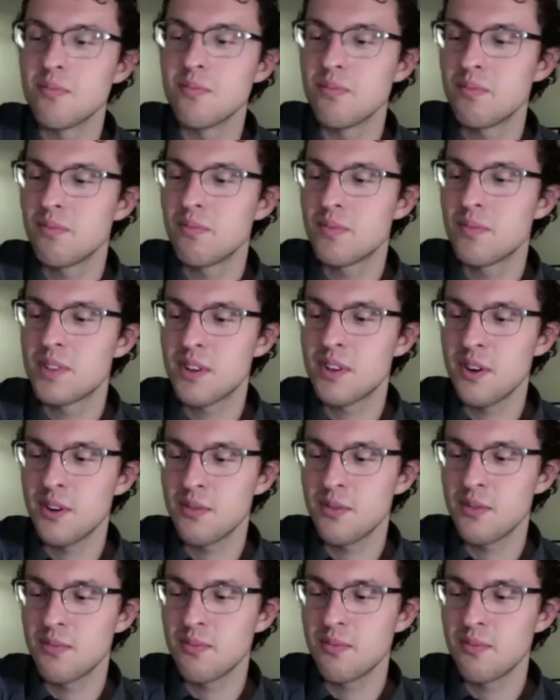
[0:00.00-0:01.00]

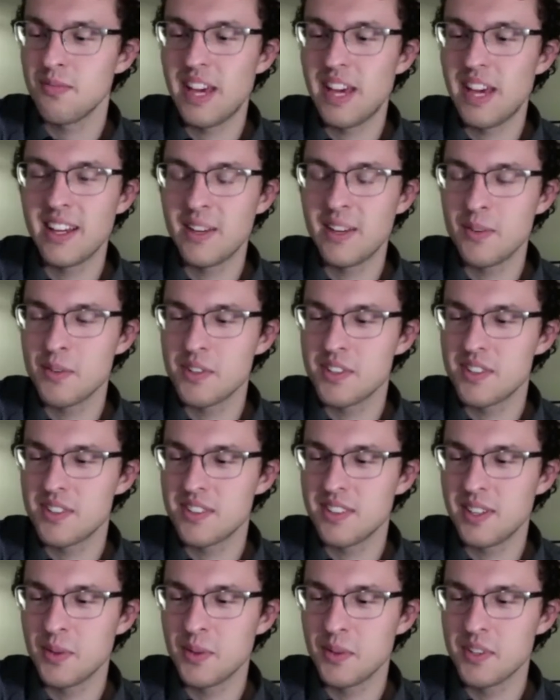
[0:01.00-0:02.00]
So yeah, he was
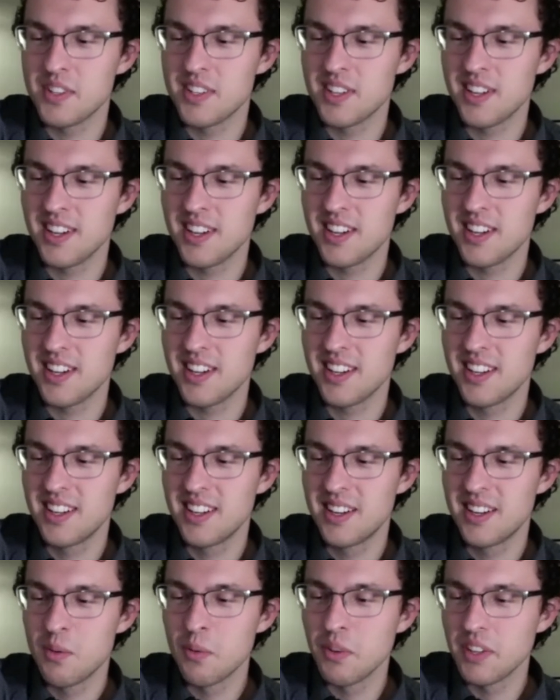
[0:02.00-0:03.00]

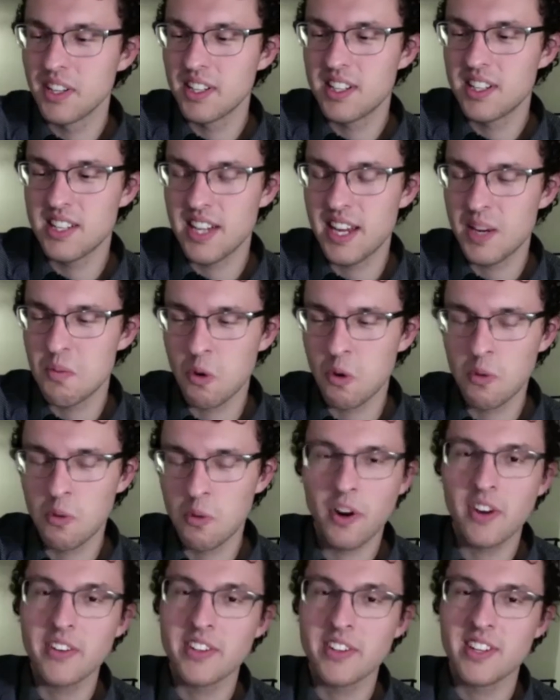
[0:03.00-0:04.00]
willing to take more
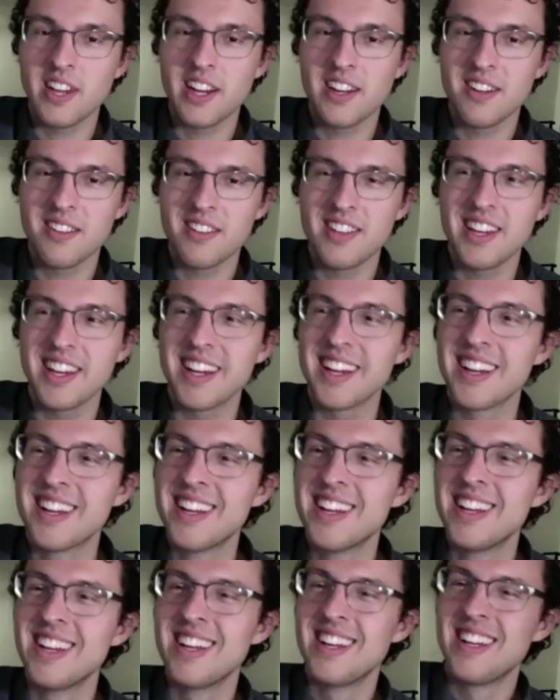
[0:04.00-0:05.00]
parts, kind of thing.
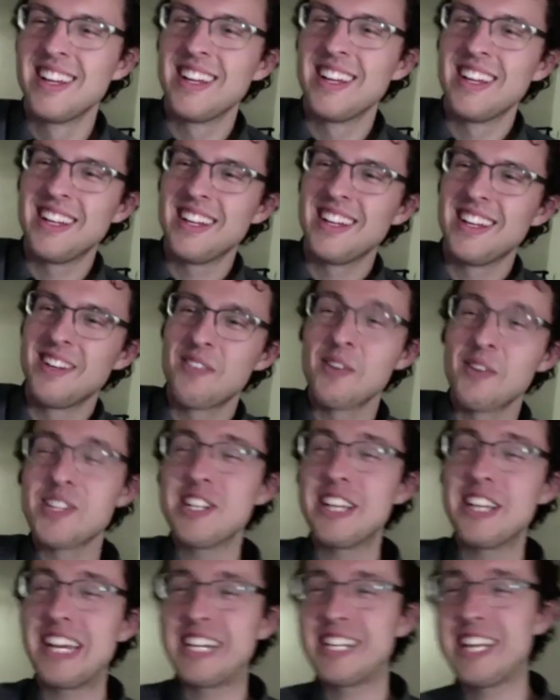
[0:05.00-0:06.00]
Wasn't
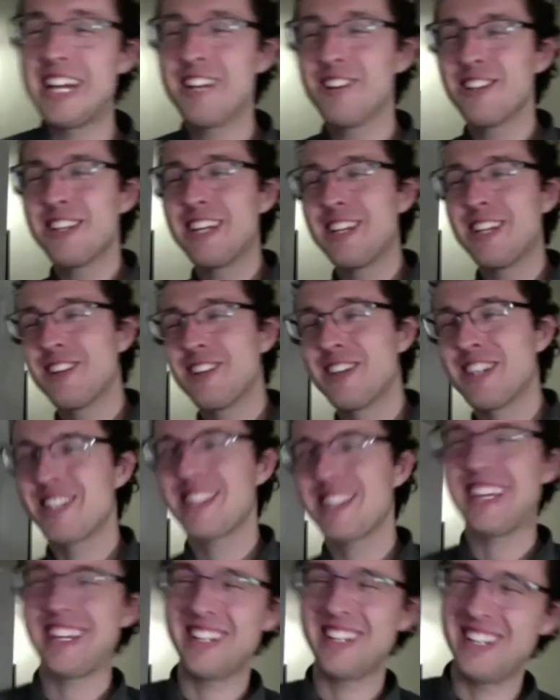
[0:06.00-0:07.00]
like Daniel Day-Lewis,
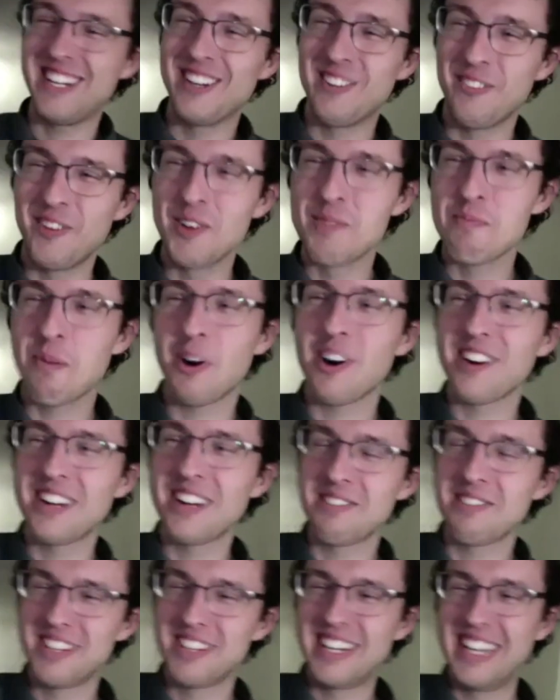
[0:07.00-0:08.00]
like one part
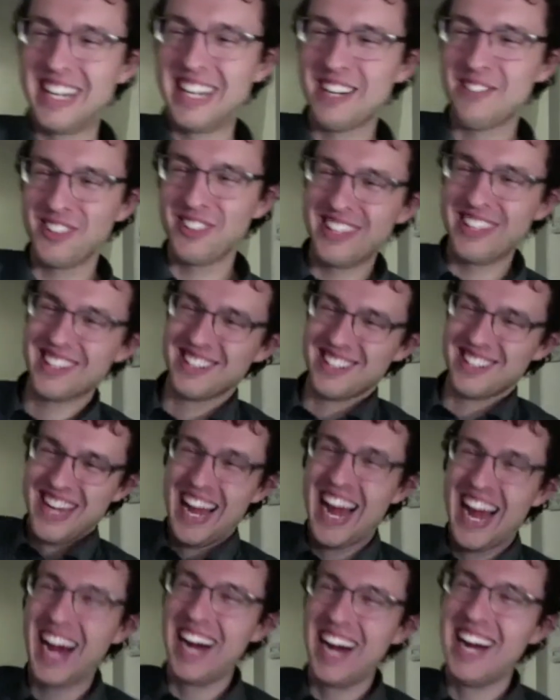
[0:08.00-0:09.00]
every couple of years.
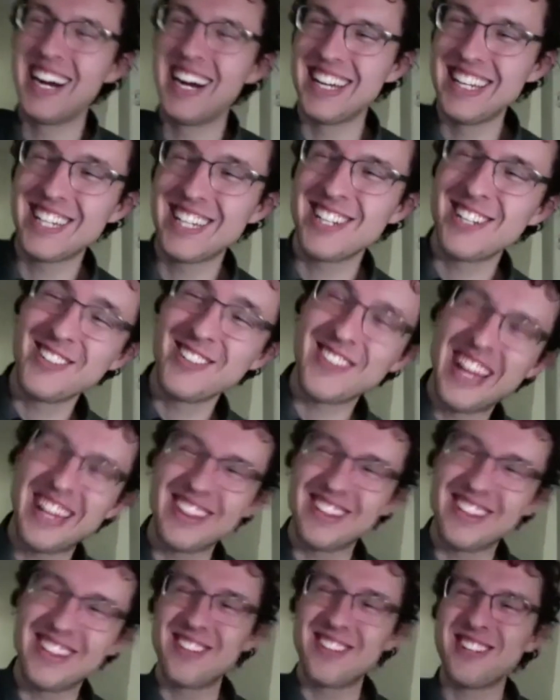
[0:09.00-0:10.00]
He could do that
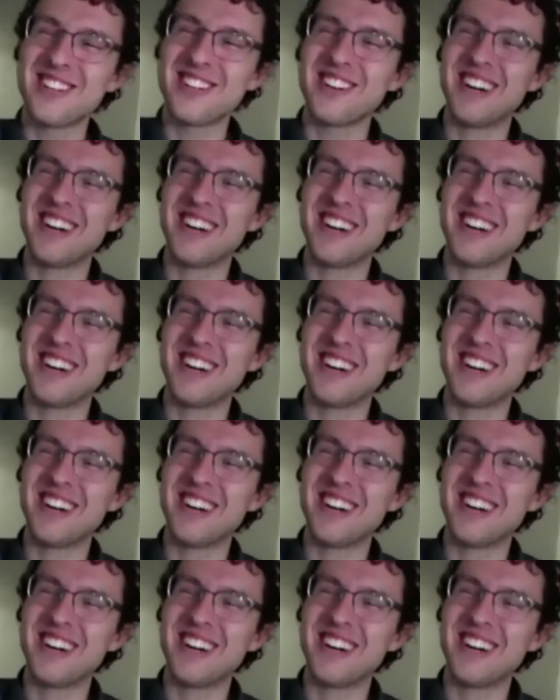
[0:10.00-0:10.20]
though too.